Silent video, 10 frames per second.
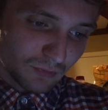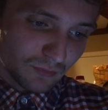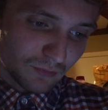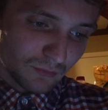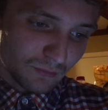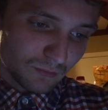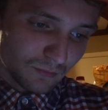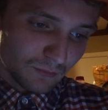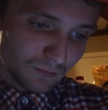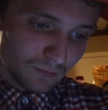
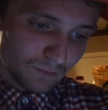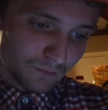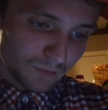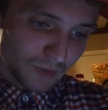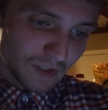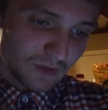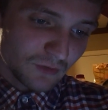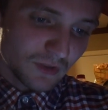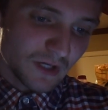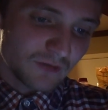br- breeding
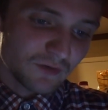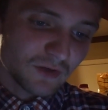new life,